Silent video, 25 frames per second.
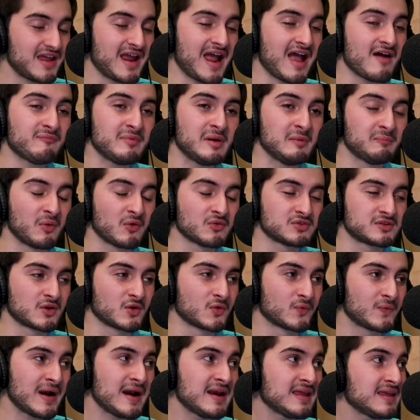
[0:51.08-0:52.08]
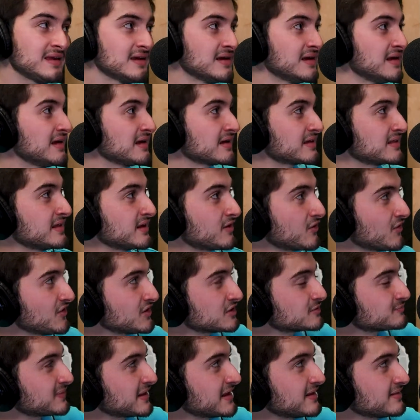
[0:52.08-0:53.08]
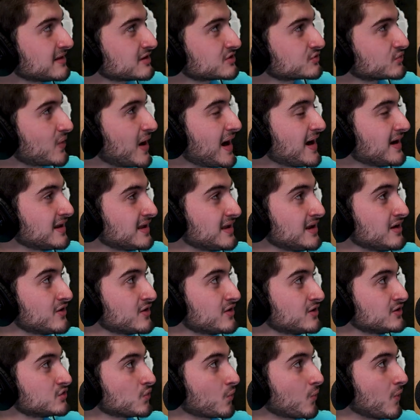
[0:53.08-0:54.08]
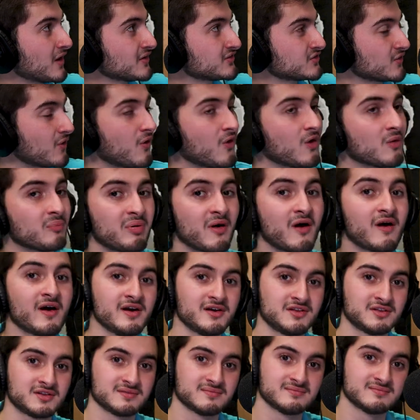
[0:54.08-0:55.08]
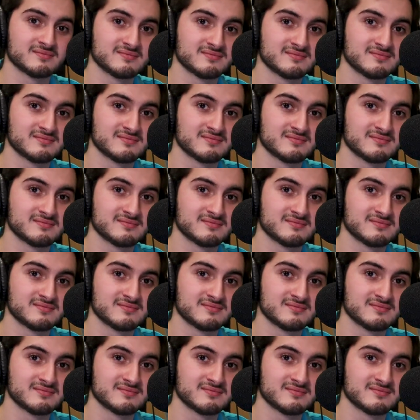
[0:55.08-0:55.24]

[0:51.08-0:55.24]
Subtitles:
they have been posted already, click on this playlist right here to watch all parts.